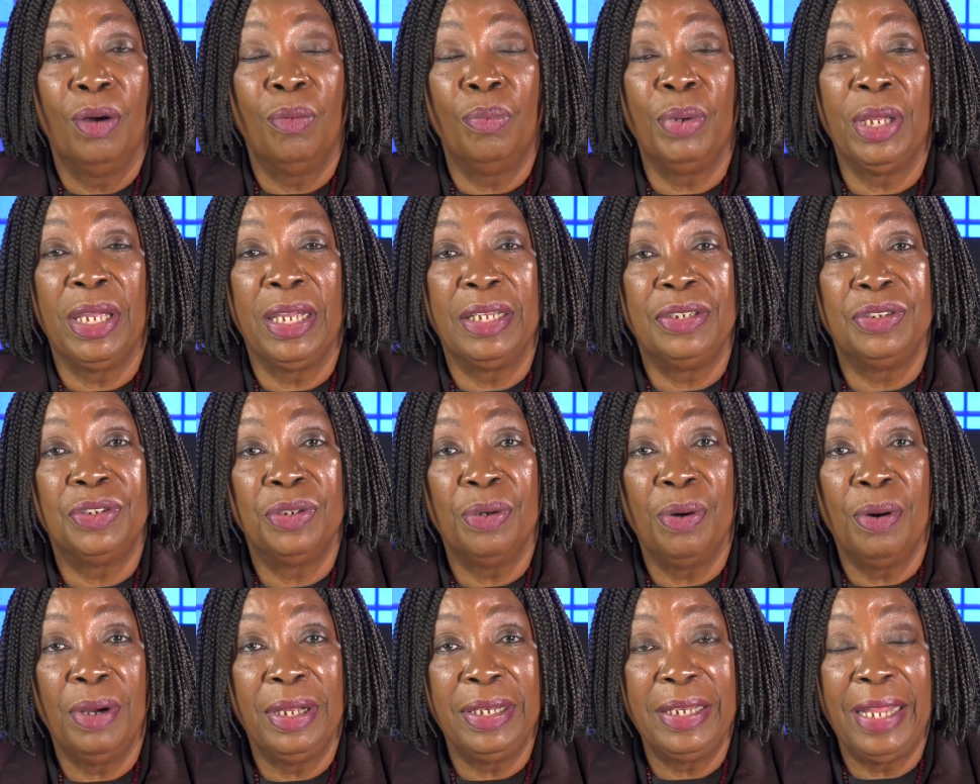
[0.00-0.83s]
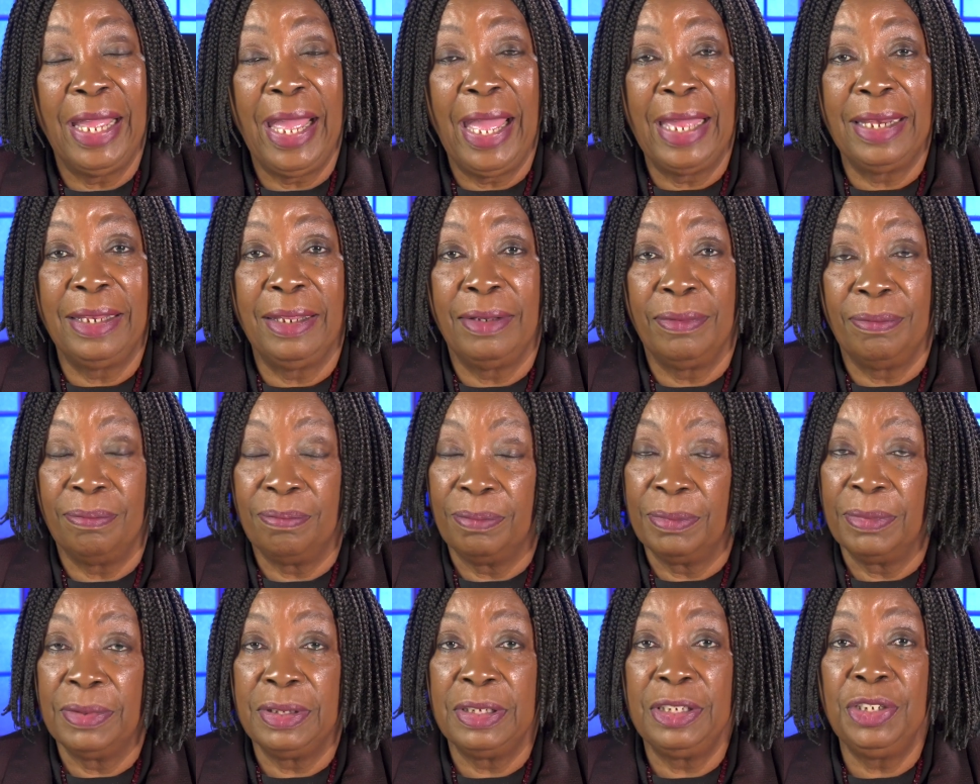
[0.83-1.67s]
We enjoyed that. And,
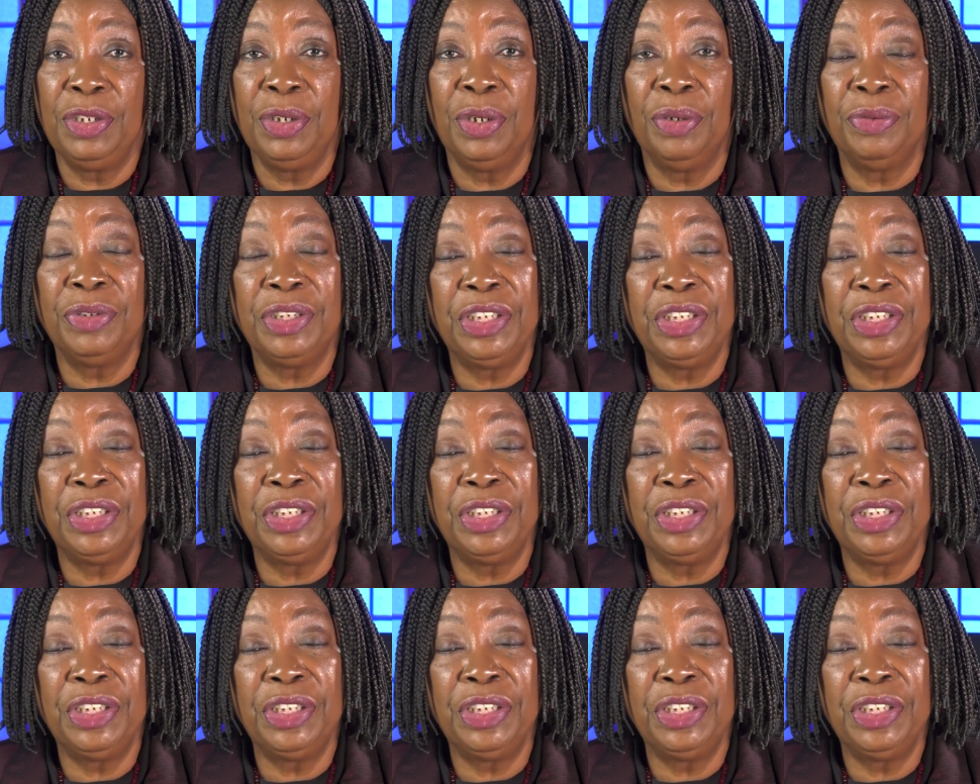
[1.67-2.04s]
you know,